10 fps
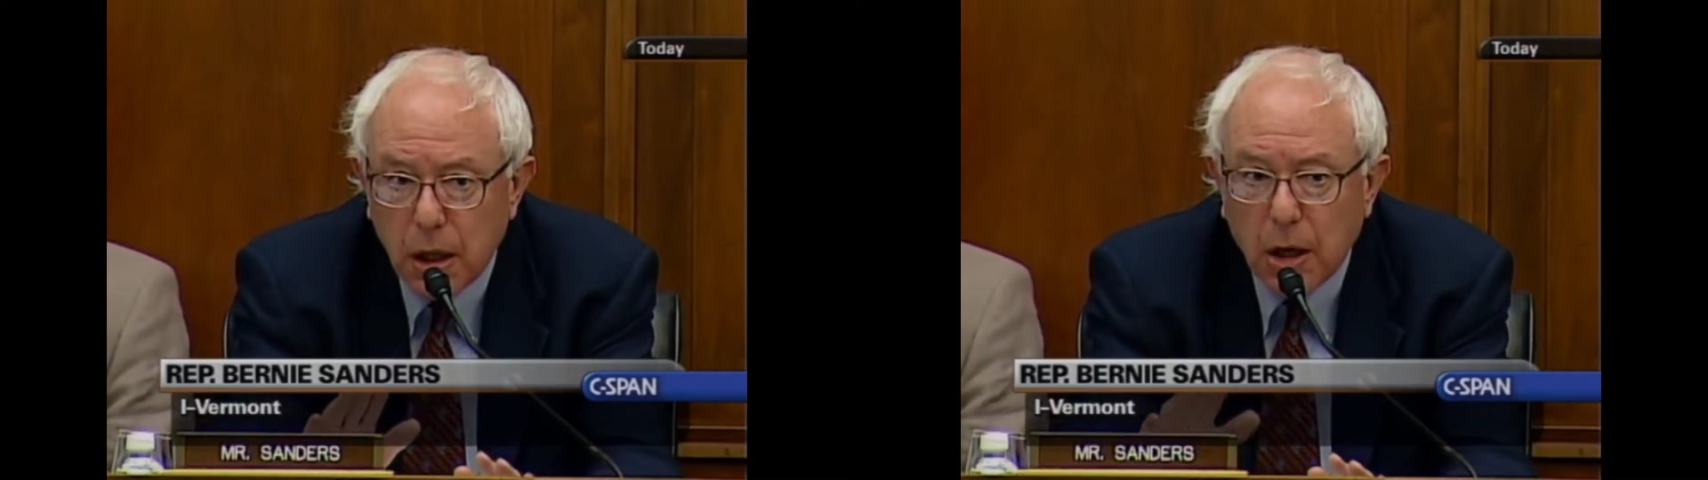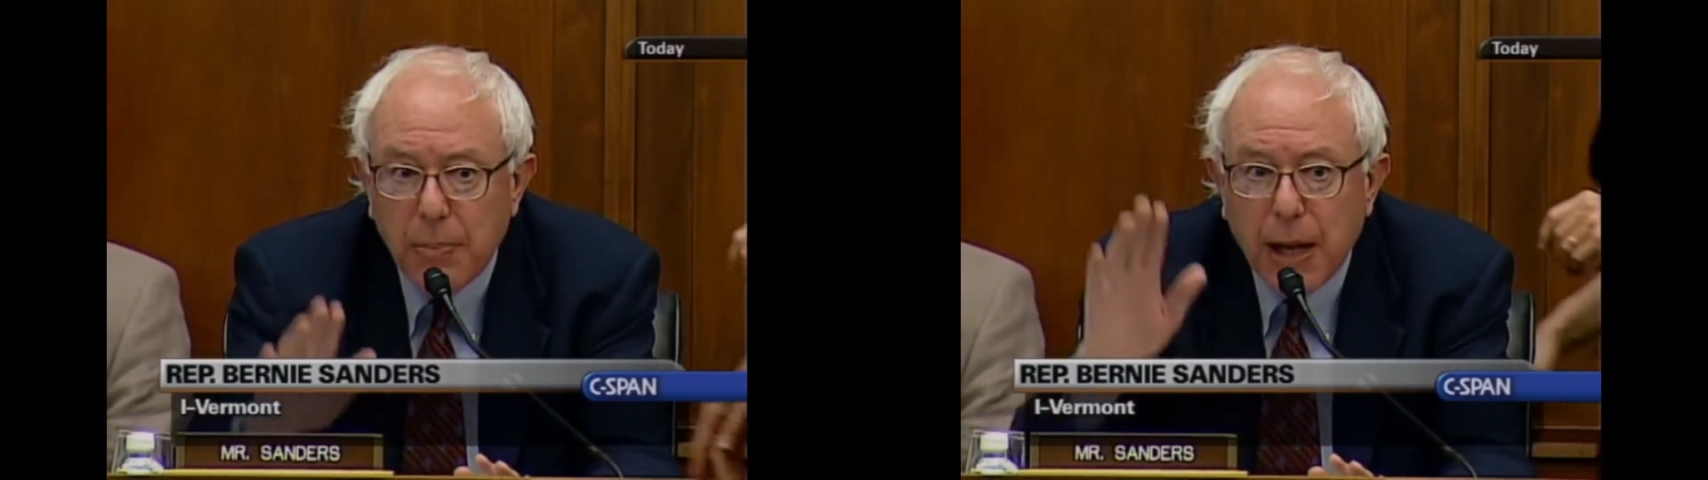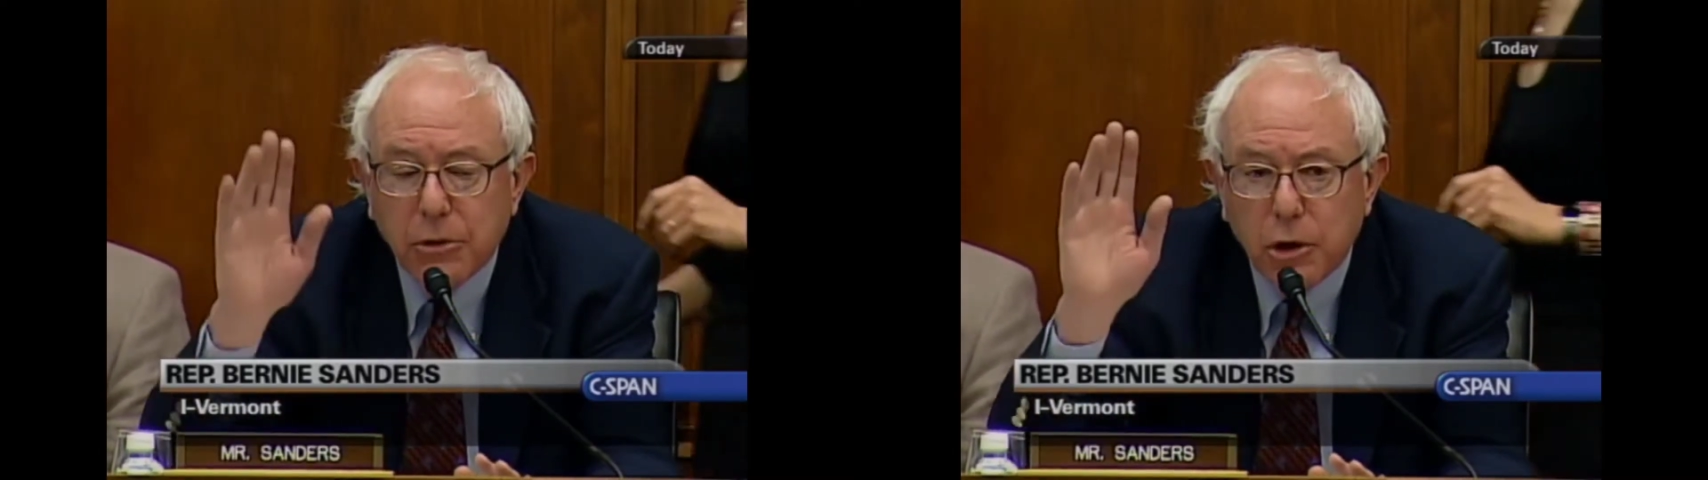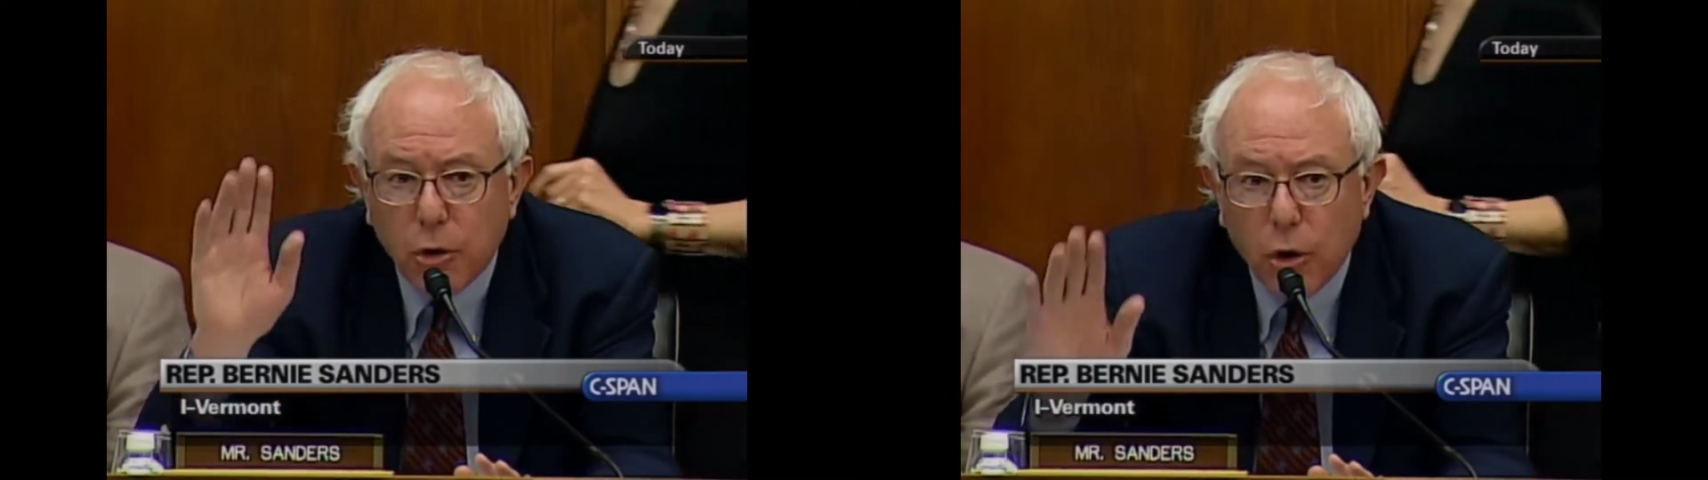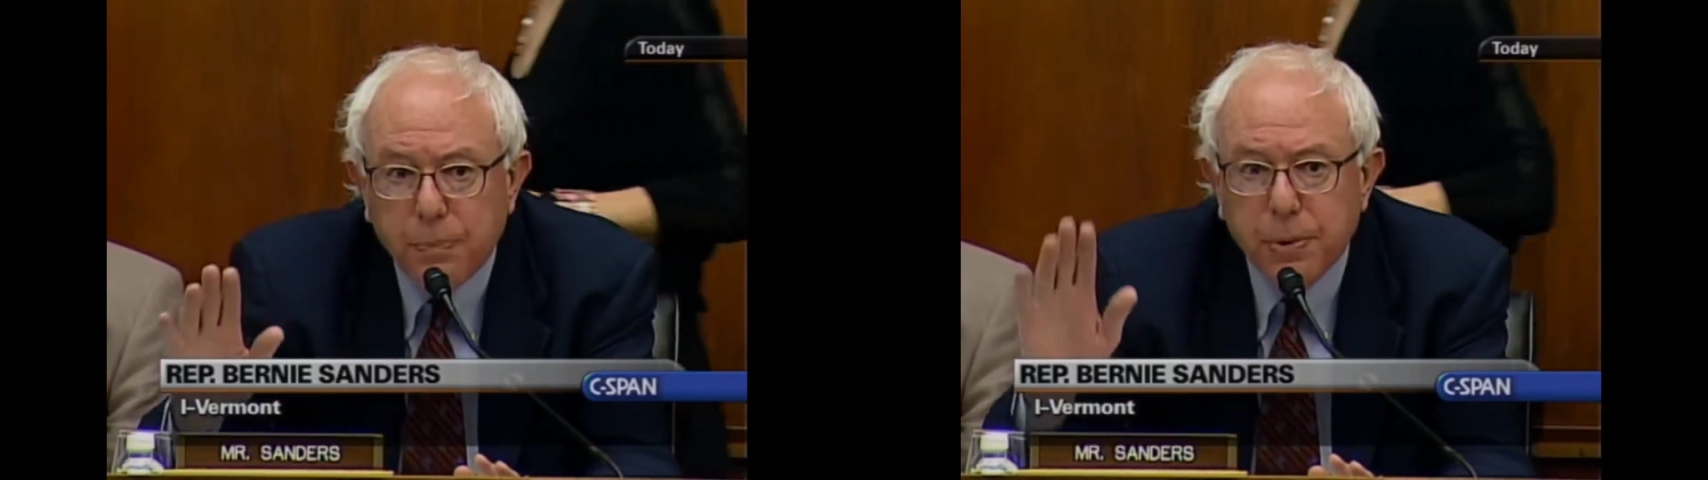about the
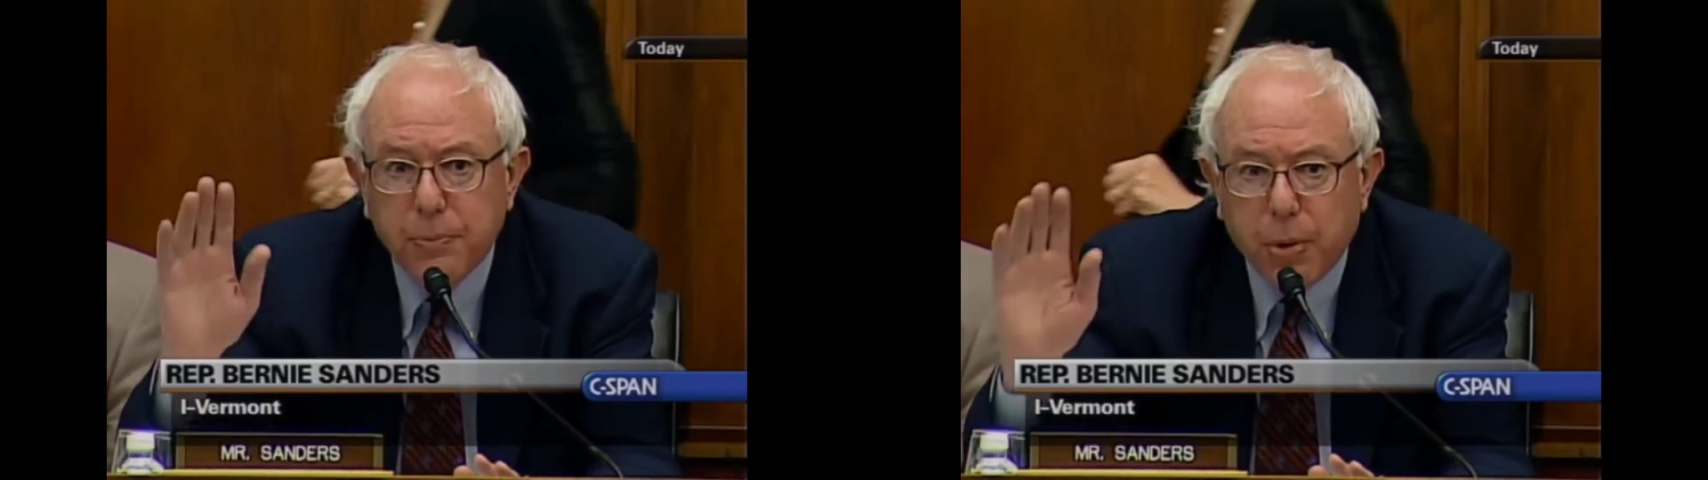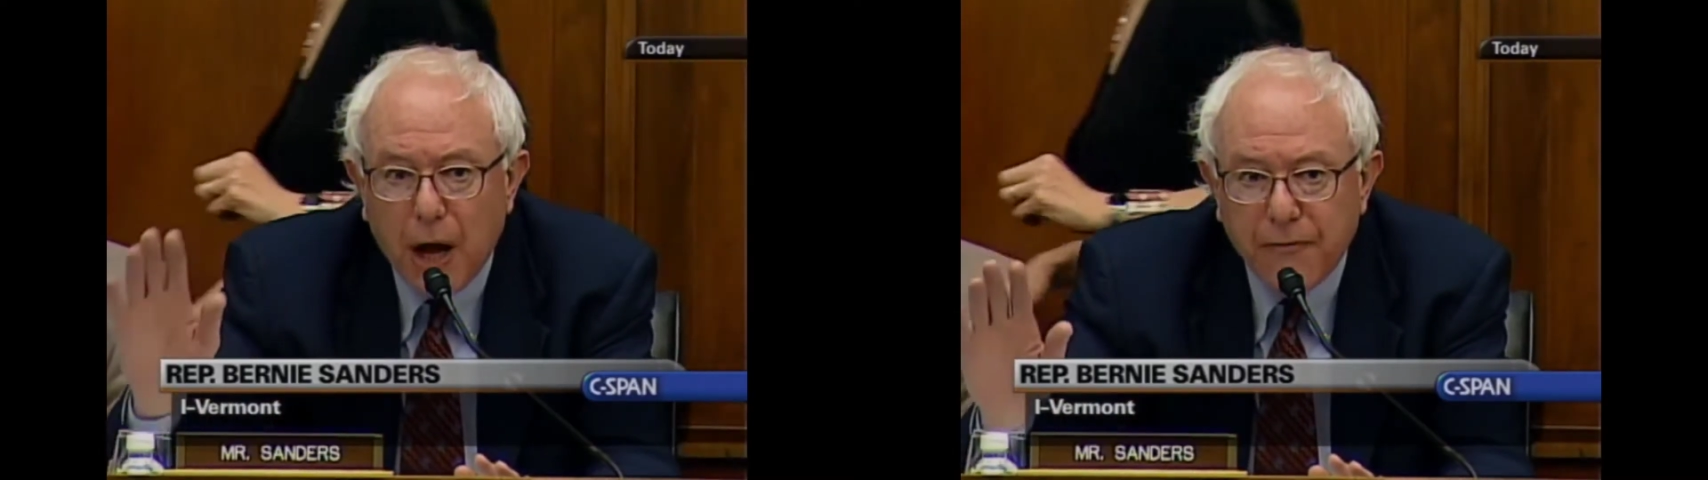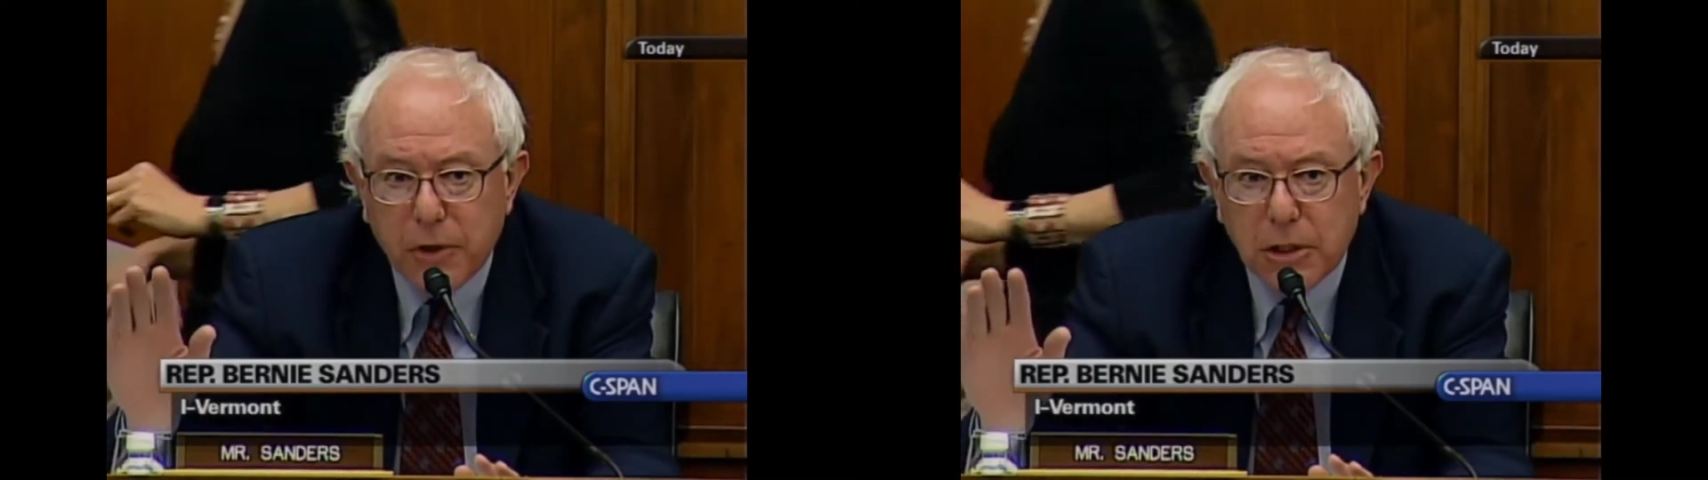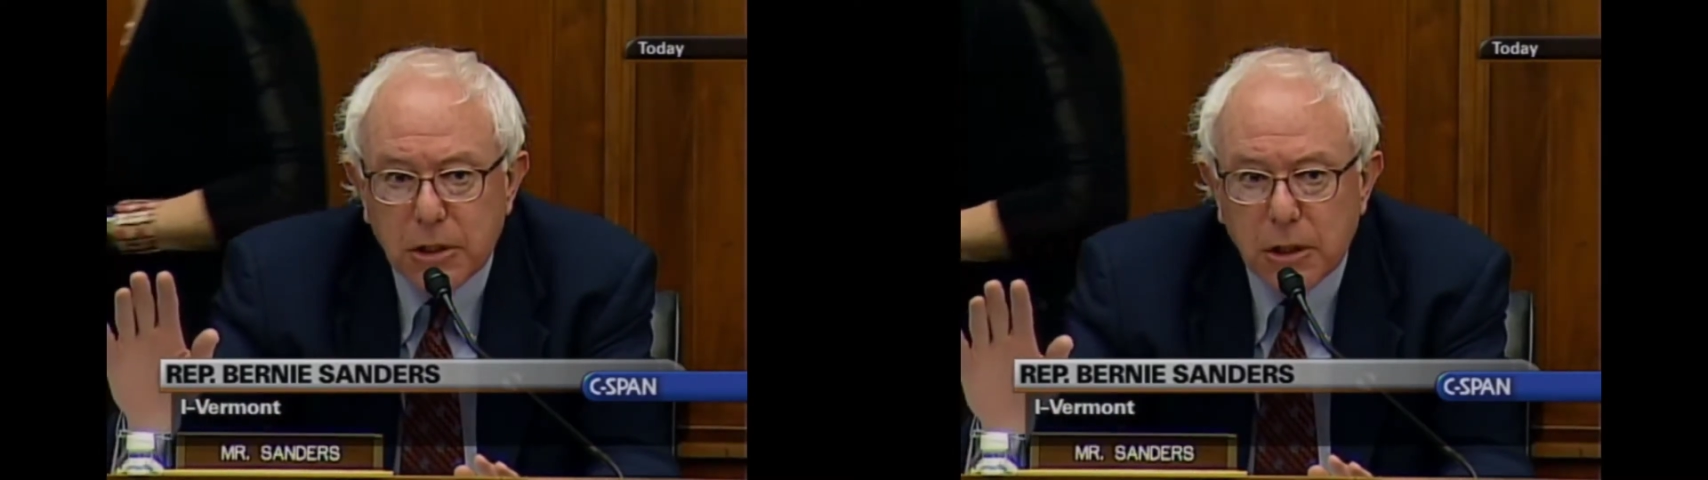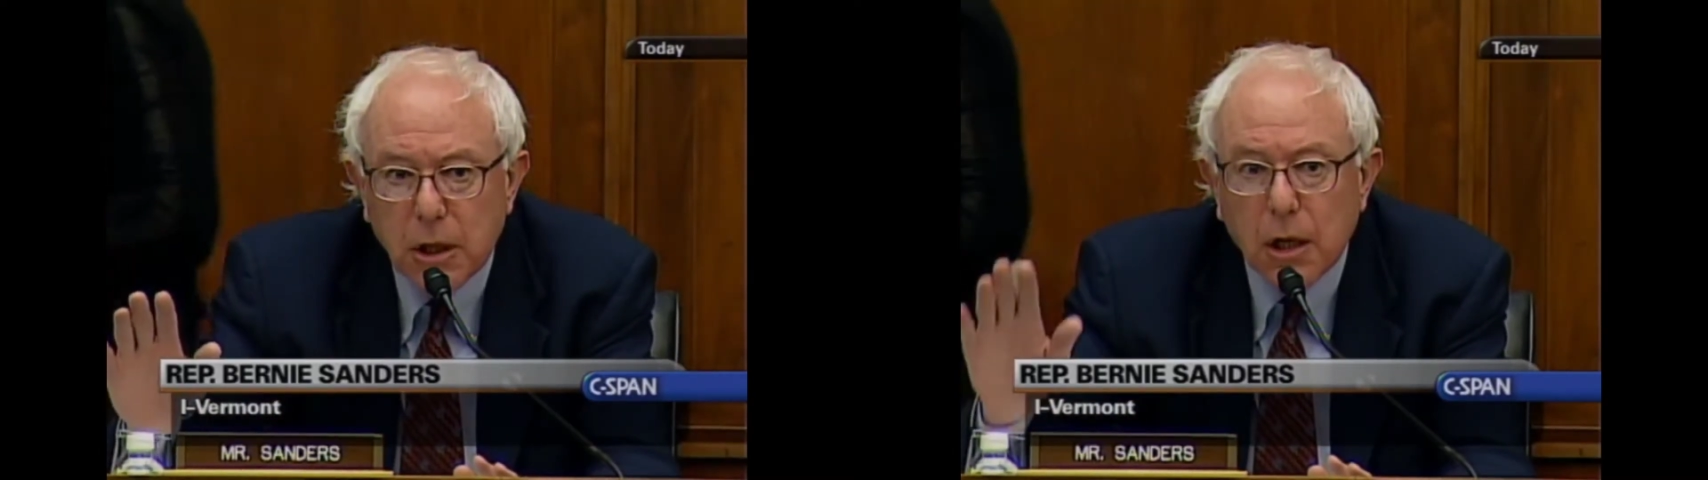corporate profits